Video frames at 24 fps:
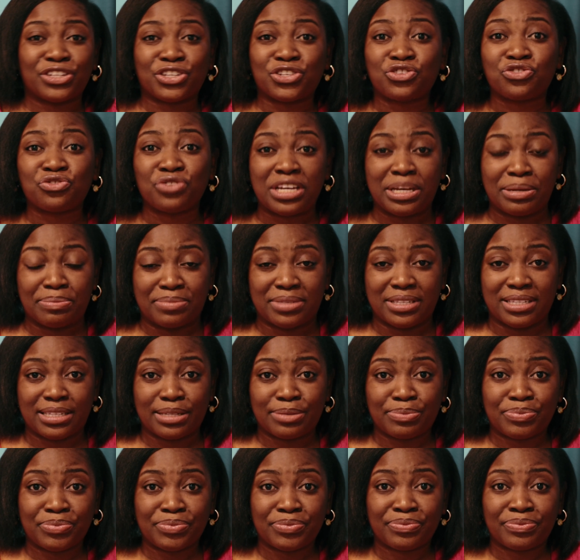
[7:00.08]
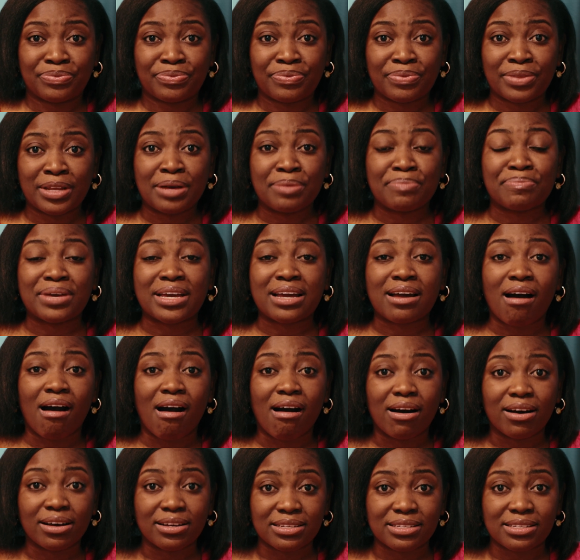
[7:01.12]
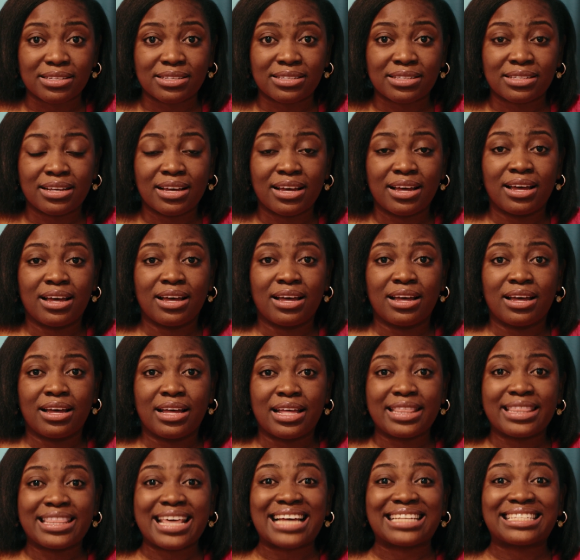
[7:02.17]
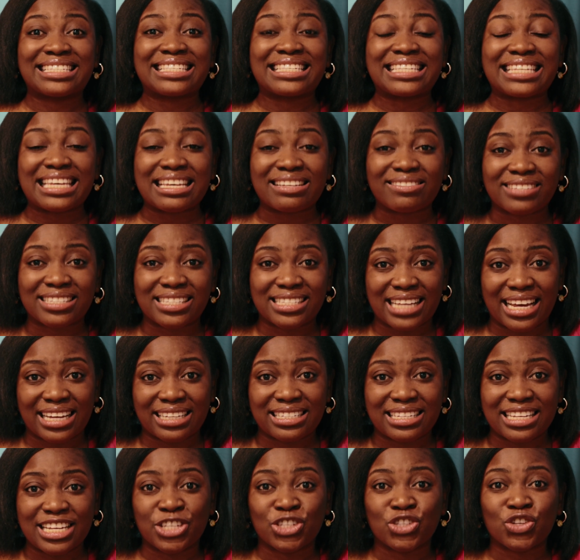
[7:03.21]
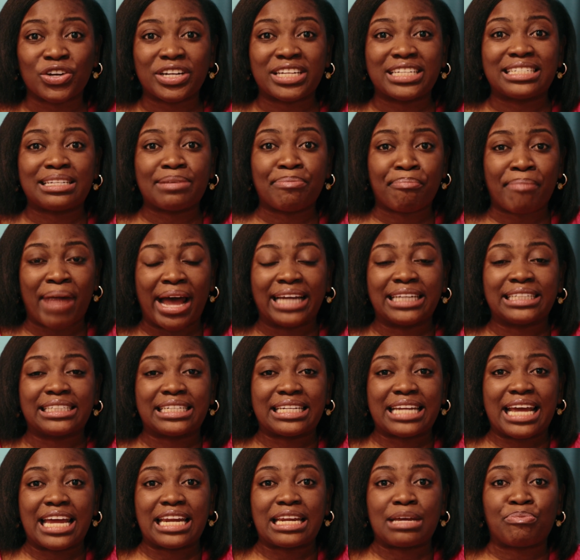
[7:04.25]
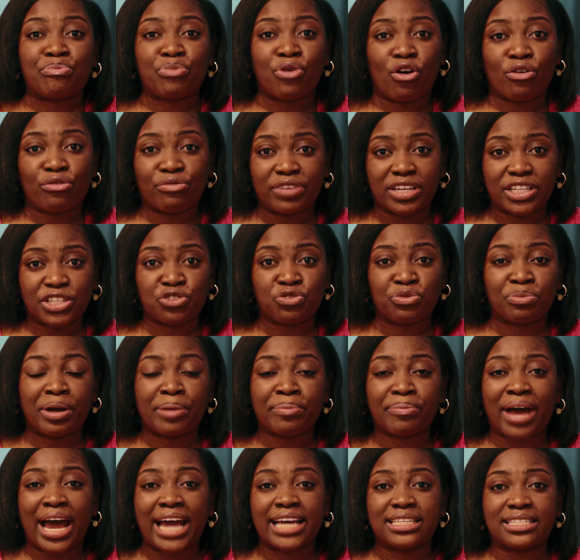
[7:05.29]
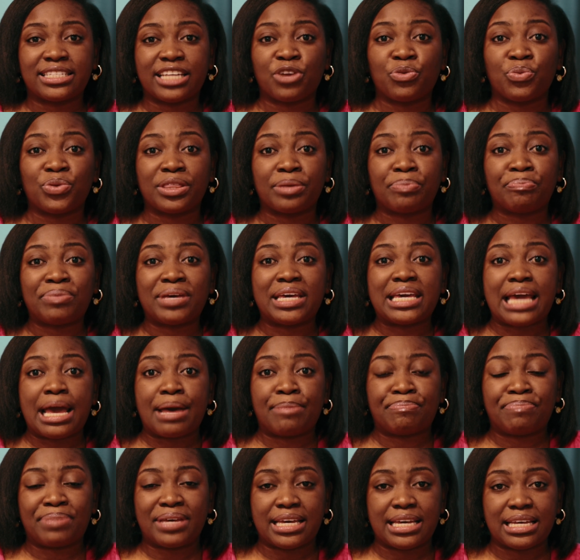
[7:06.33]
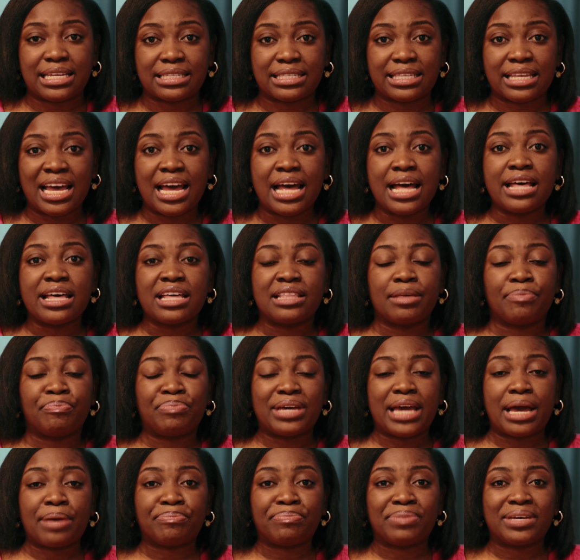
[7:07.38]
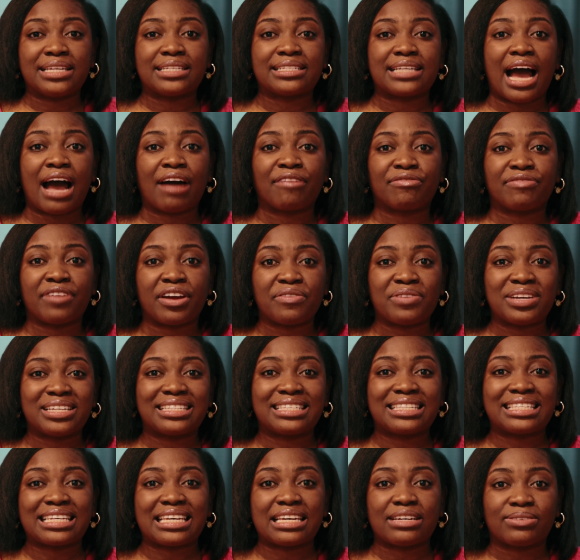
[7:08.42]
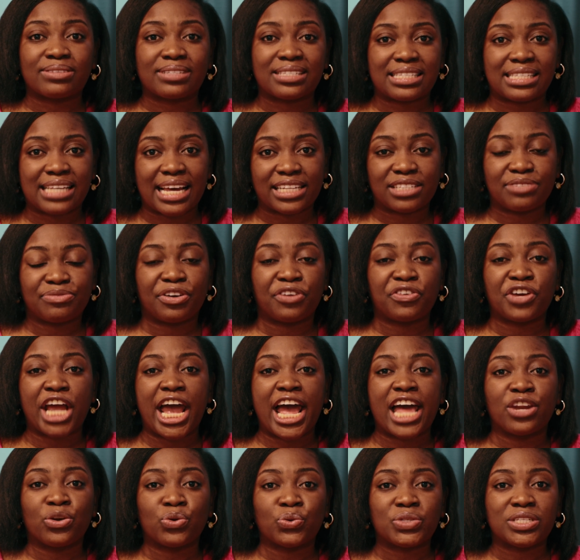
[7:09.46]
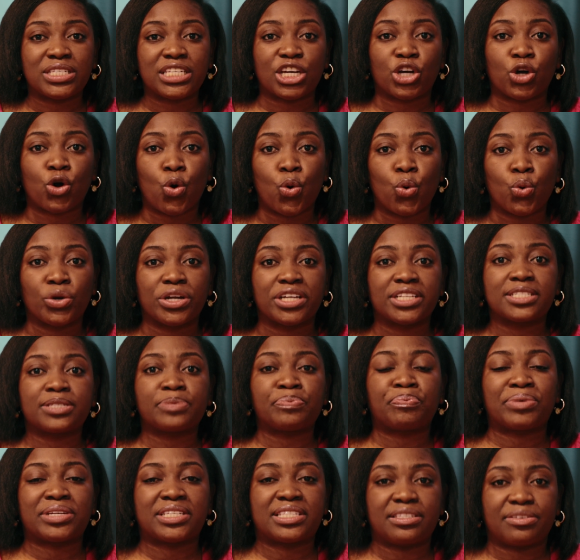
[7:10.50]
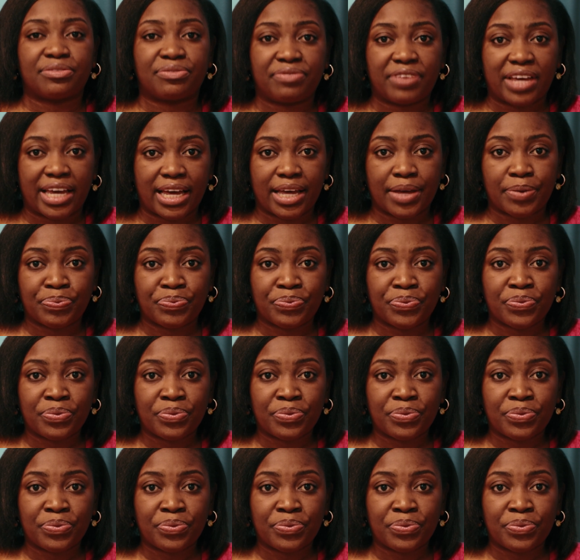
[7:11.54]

the streams because their skill set is not in demand in any province. Remember, I said with the PNPs are very skill set, very NOC code specific.